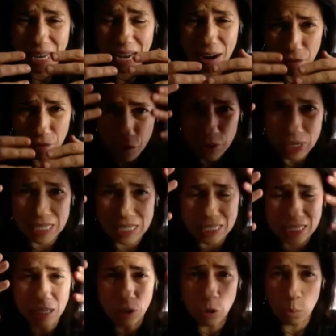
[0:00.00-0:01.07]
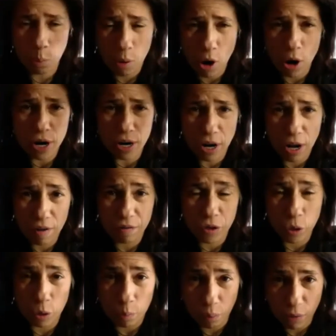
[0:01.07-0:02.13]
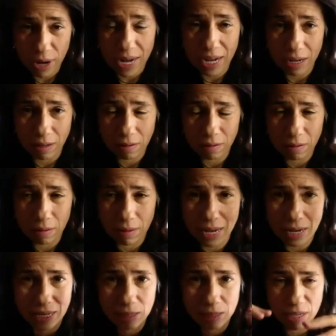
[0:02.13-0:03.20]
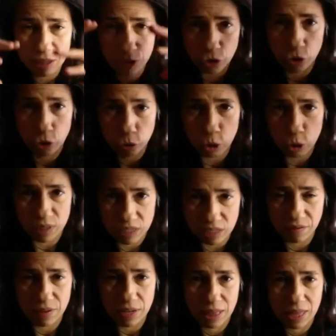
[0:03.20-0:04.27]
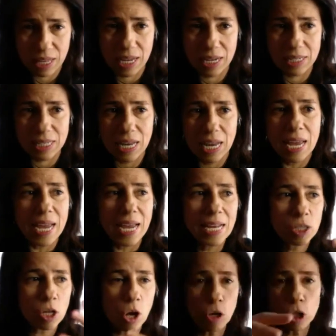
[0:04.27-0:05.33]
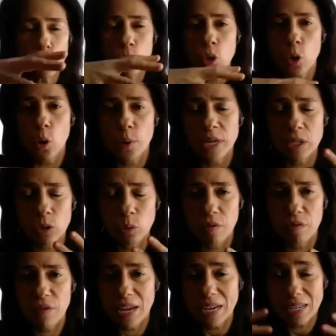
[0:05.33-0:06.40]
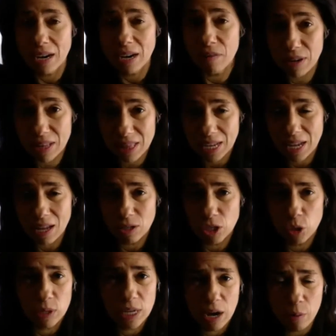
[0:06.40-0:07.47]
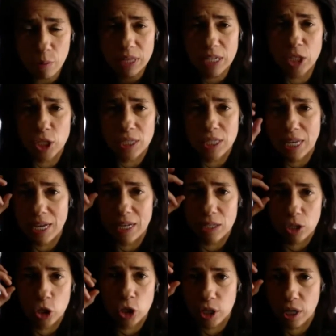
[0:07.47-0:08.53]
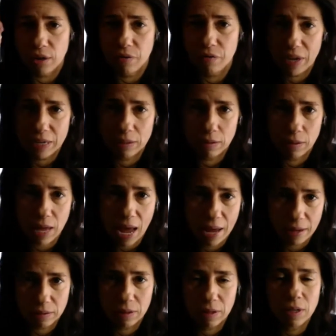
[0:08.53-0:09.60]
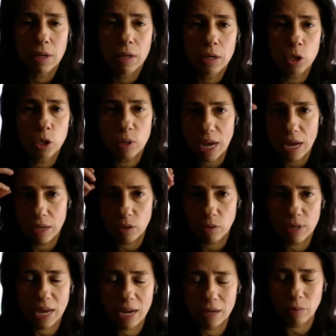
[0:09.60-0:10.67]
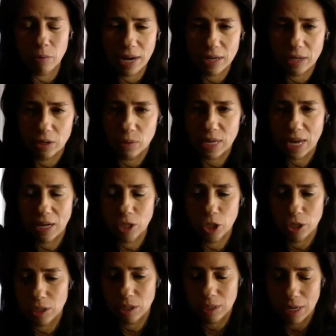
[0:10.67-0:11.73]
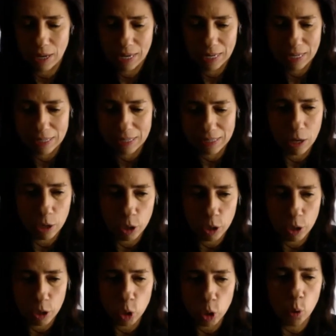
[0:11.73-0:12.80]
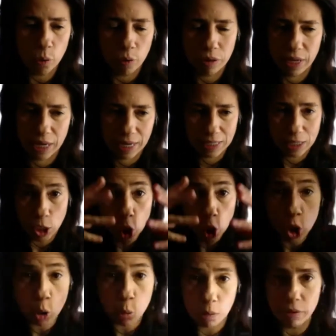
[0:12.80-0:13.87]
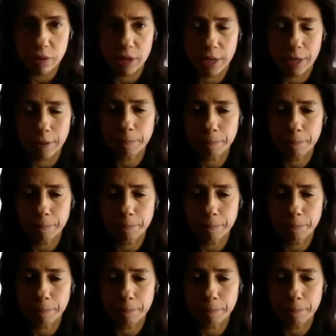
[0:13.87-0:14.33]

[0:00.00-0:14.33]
every single part of your brain that is meant to do specific things, it's also going to affect everything else. You can't really just say it's just going to affect that. You can't, right? You can't just, it's not a local thing, it's a global thing.